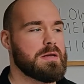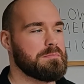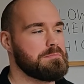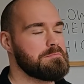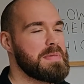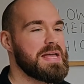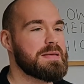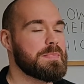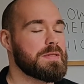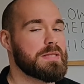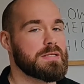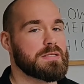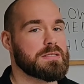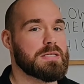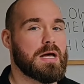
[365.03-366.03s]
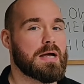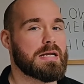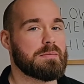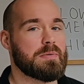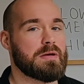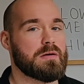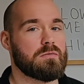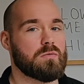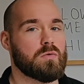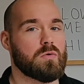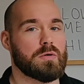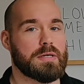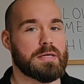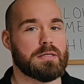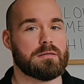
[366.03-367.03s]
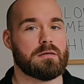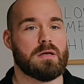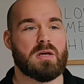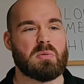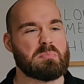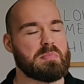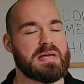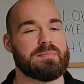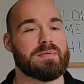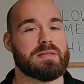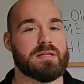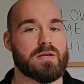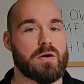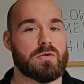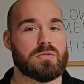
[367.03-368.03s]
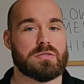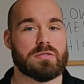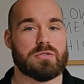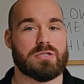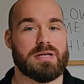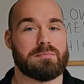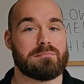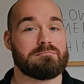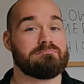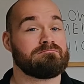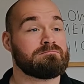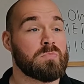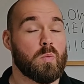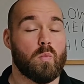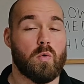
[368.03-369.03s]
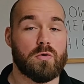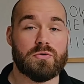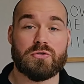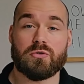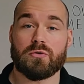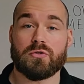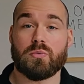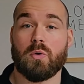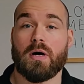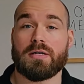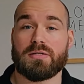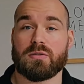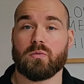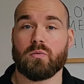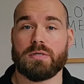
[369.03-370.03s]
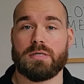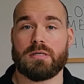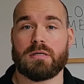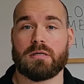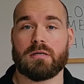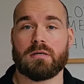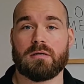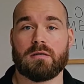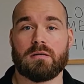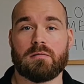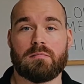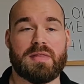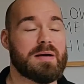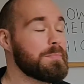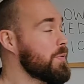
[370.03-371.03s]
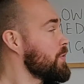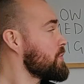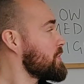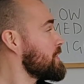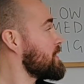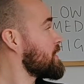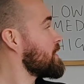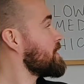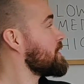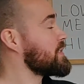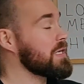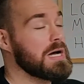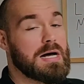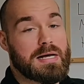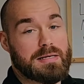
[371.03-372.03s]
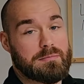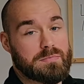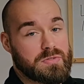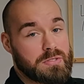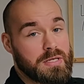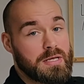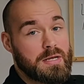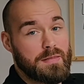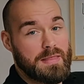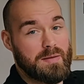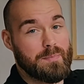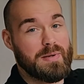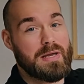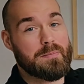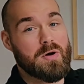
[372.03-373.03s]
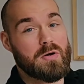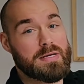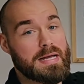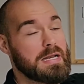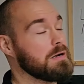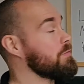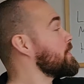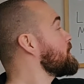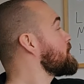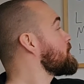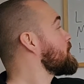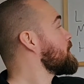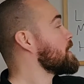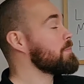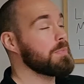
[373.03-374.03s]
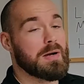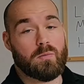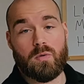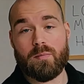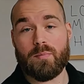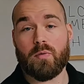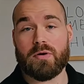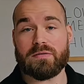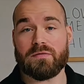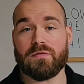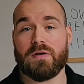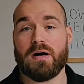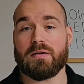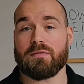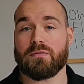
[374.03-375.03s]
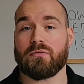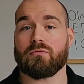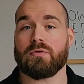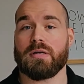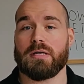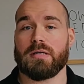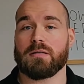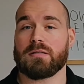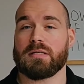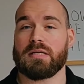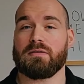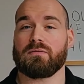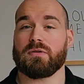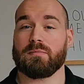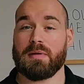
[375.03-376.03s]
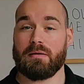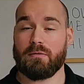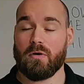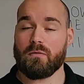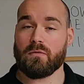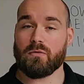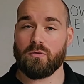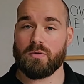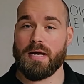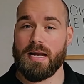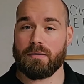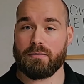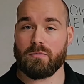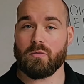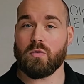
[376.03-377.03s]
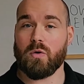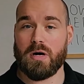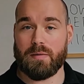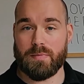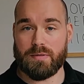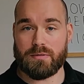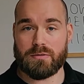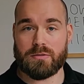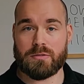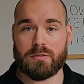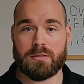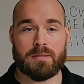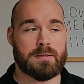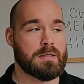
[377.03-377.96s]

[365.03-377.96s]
Maybe there's a tiny bit of walking, maybe they go to the gym once or twice a week. That person is going to times their BMR calories by 1.53 to give them their overall calorie requirements.